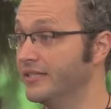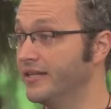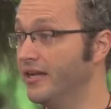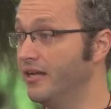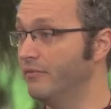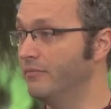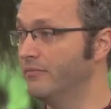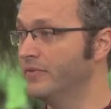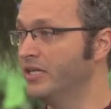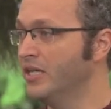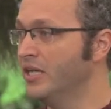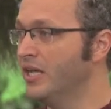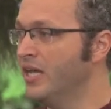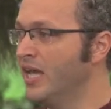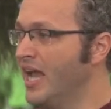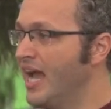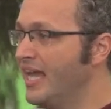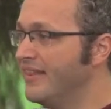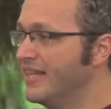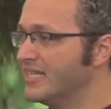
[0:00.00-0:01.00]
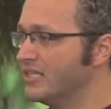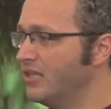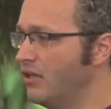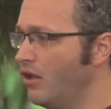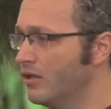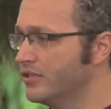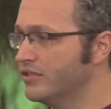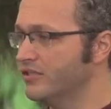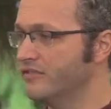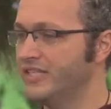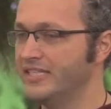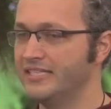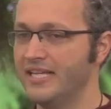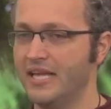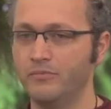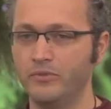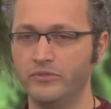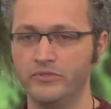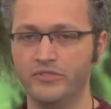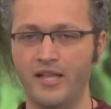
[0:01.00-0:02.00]
to come. And there's lots of
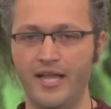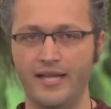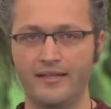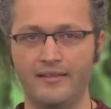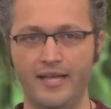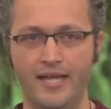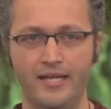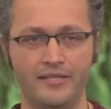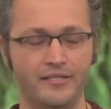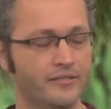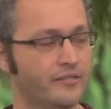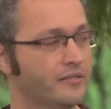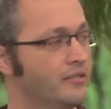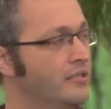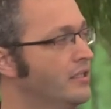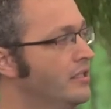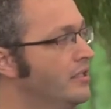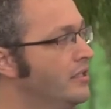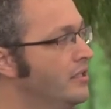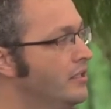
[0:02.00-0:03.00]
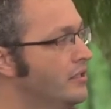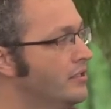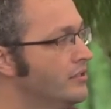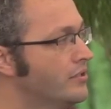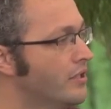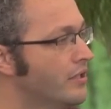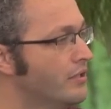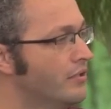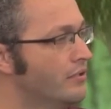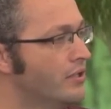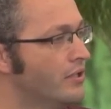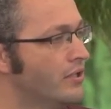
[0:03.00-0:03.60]
examples like that. So,